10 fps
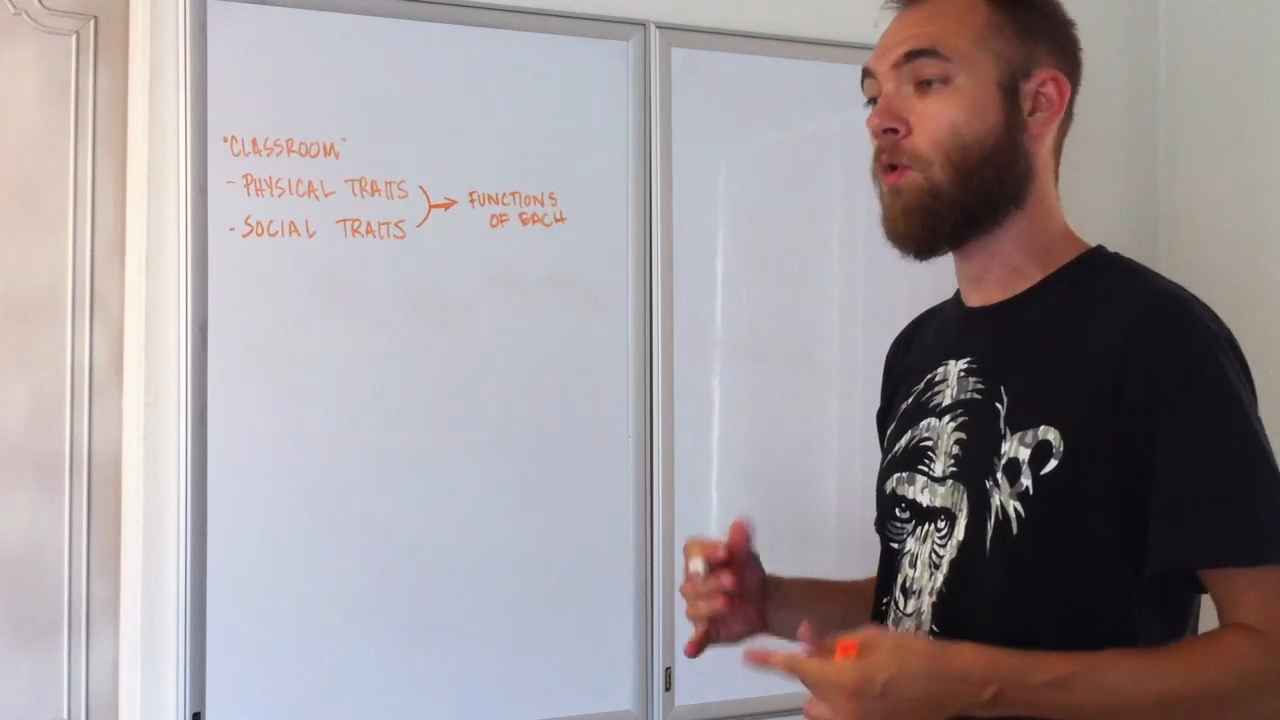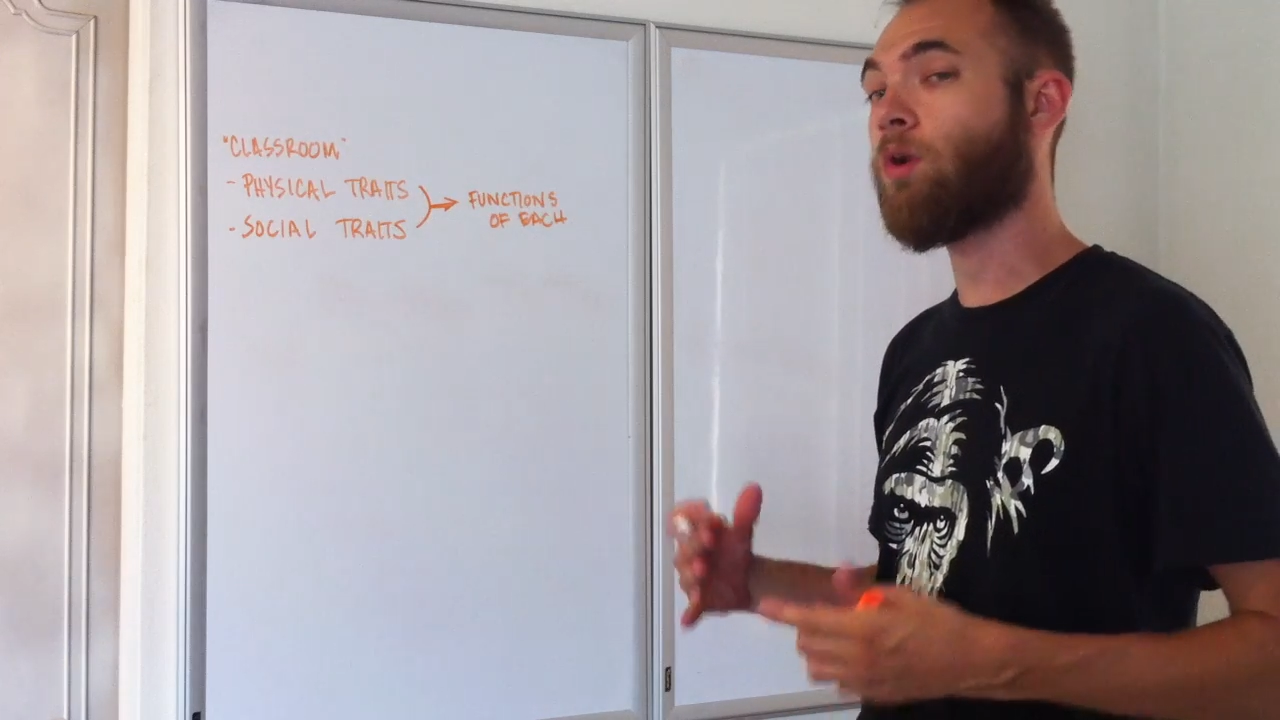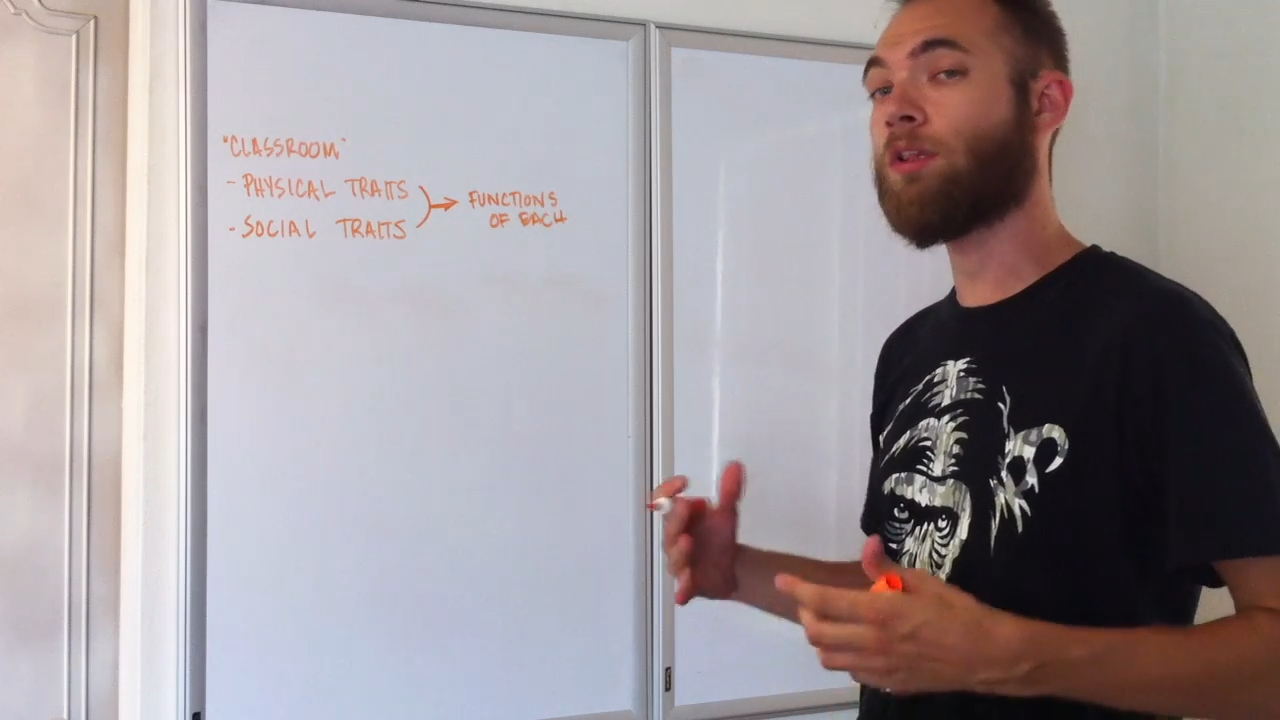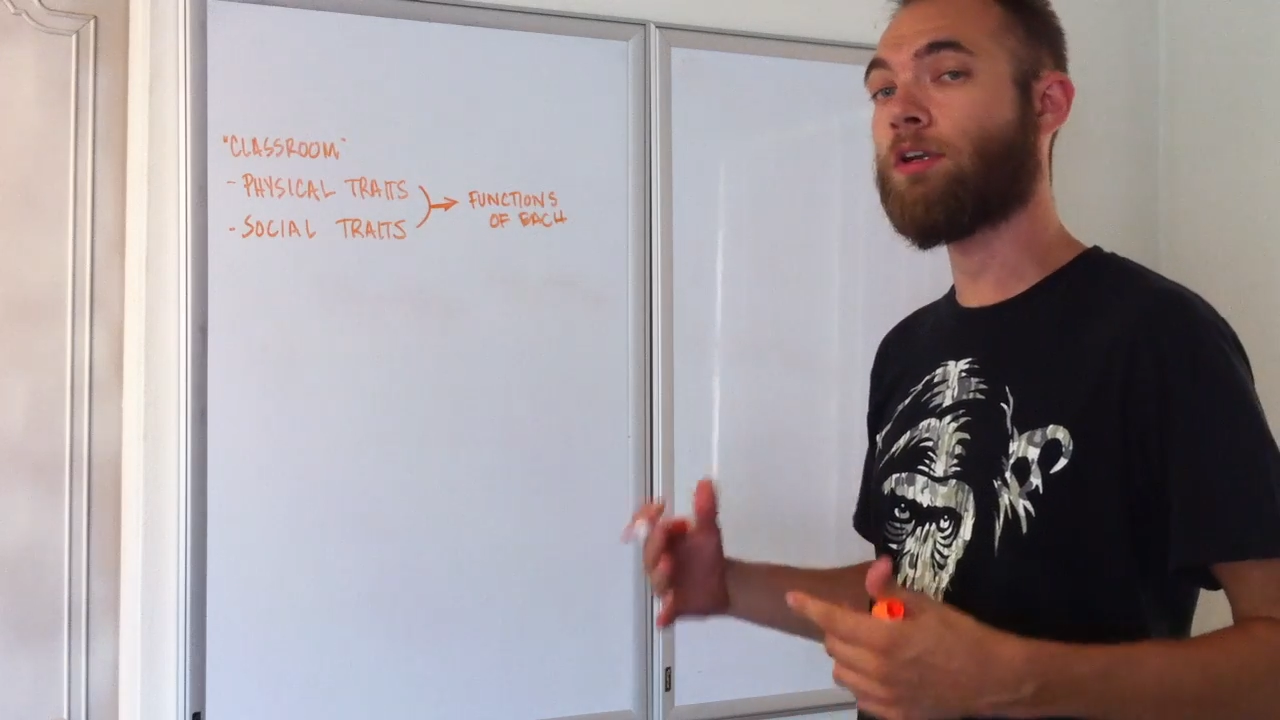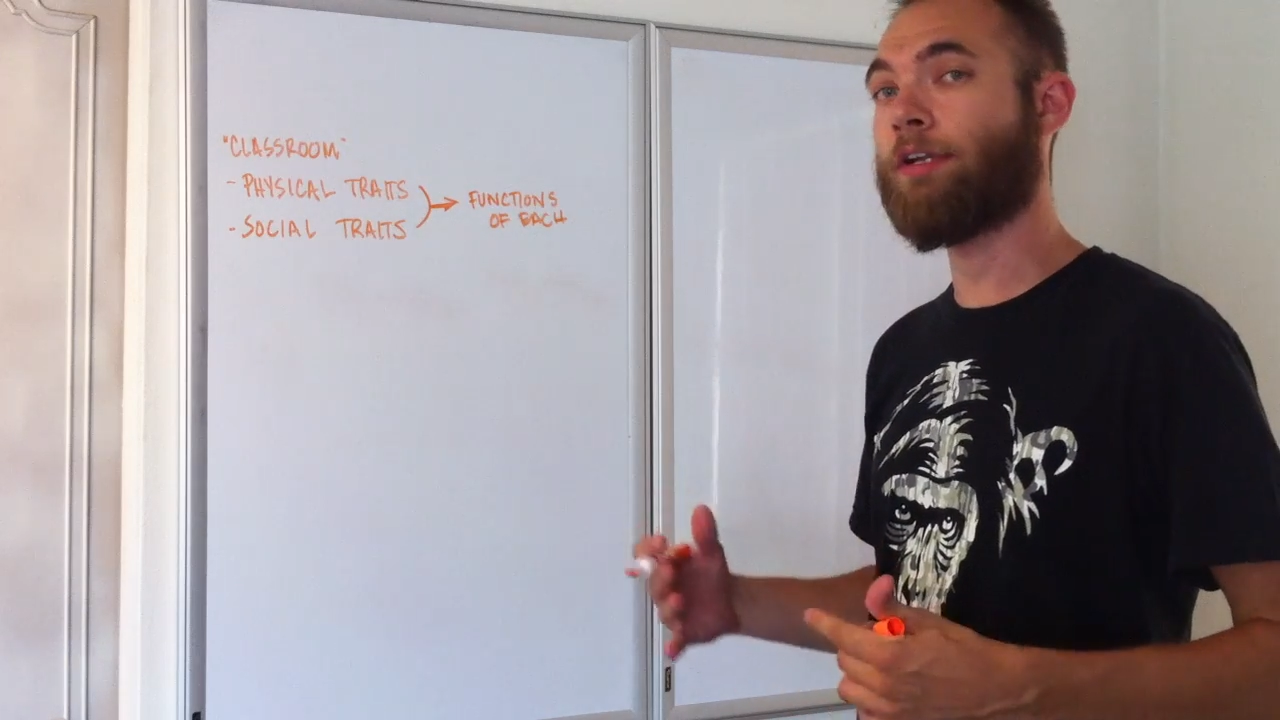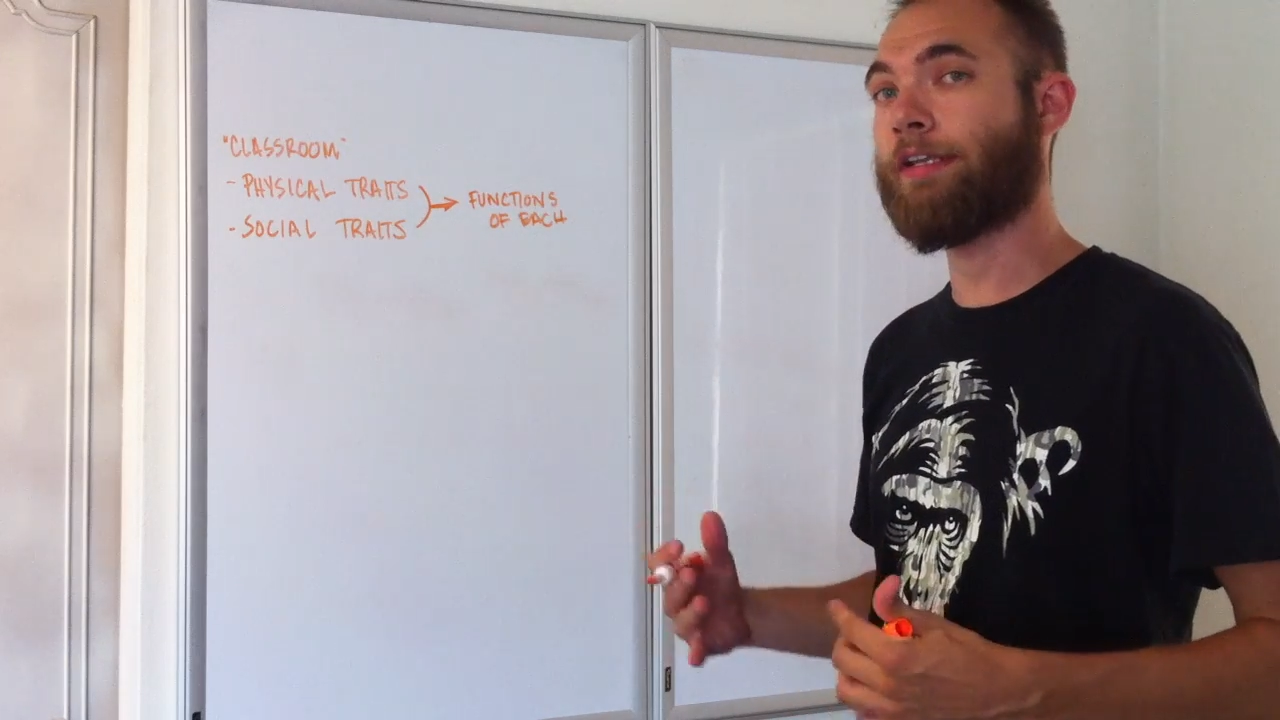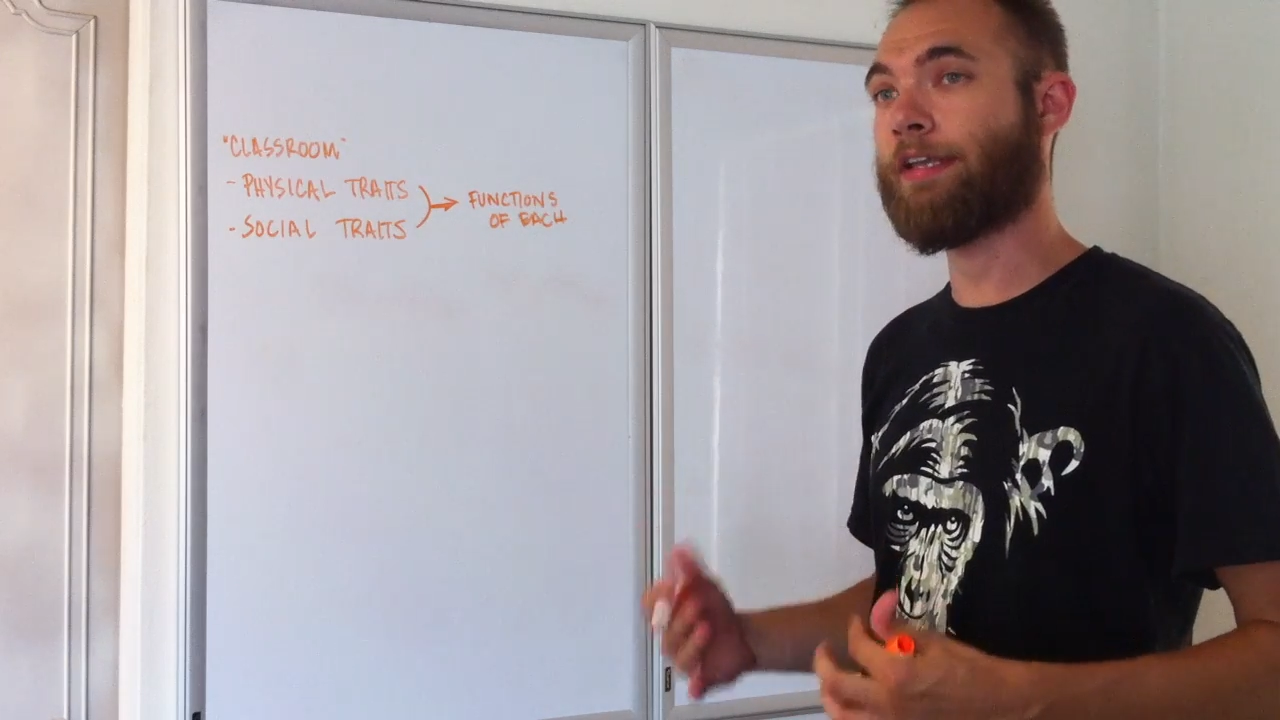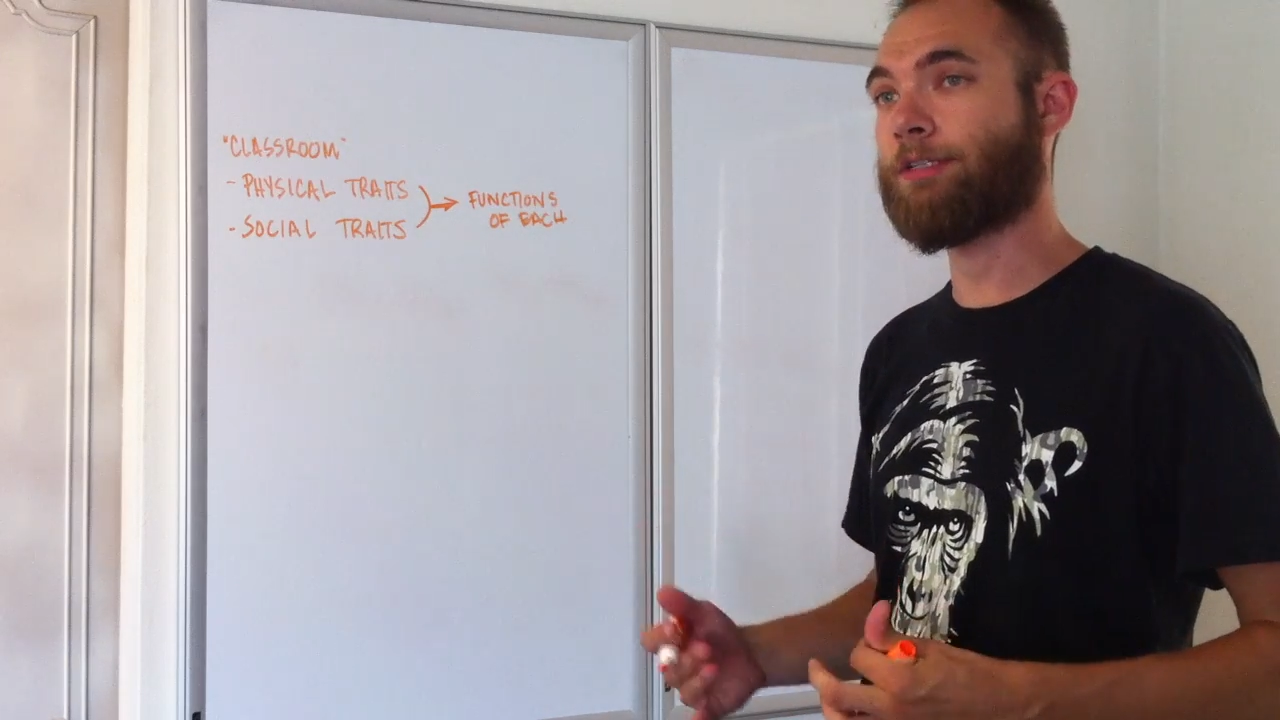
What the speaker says: or learning